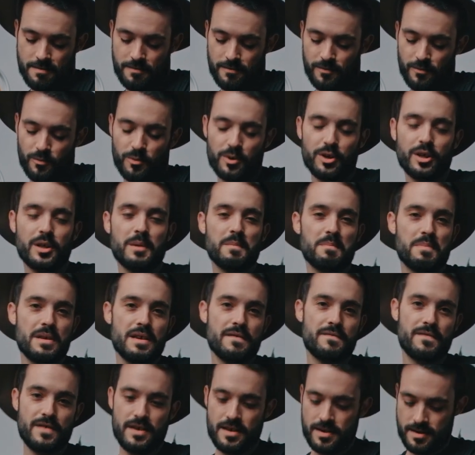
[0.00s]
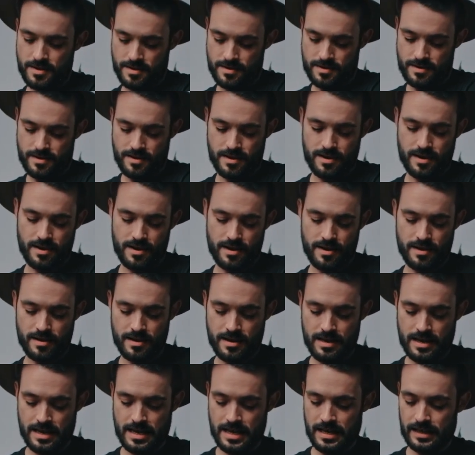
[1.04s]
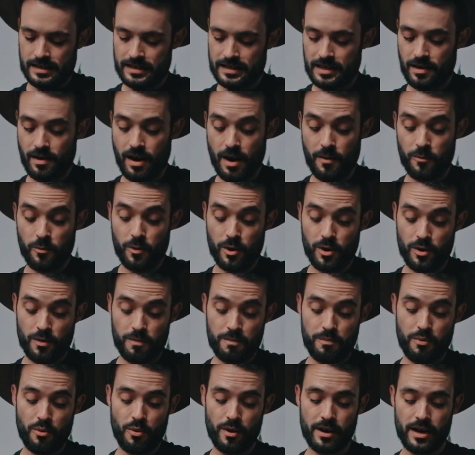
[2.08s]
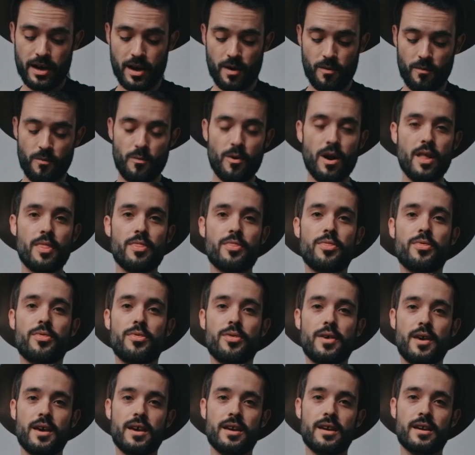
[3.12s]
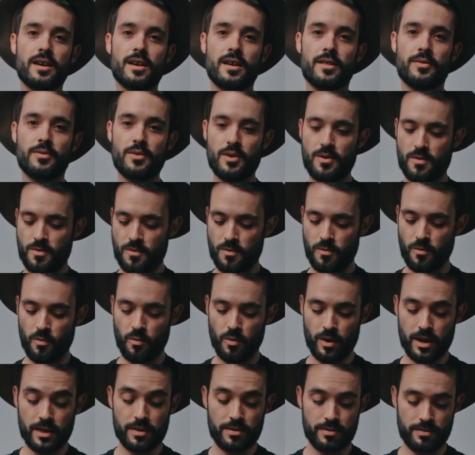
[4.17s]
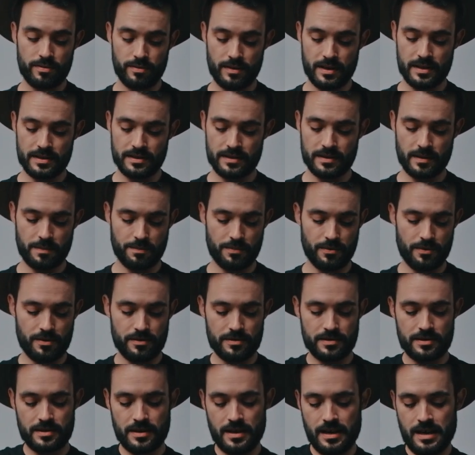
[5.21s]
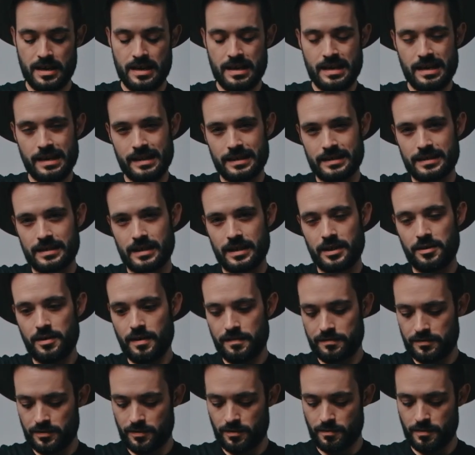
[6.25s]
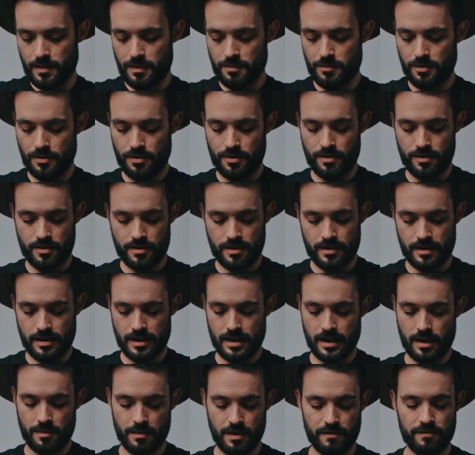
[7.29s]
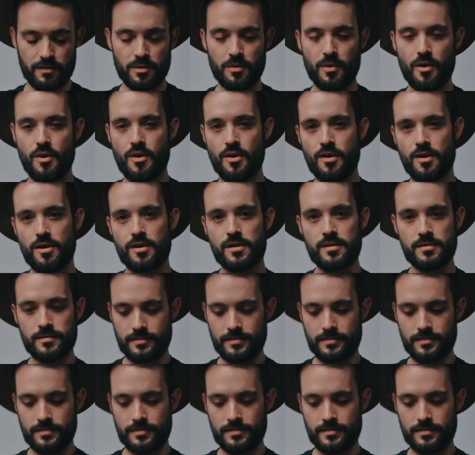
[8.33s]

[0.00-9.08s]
really beefy. So I will point out one thing though with these zippers is that you have to remember, if you are,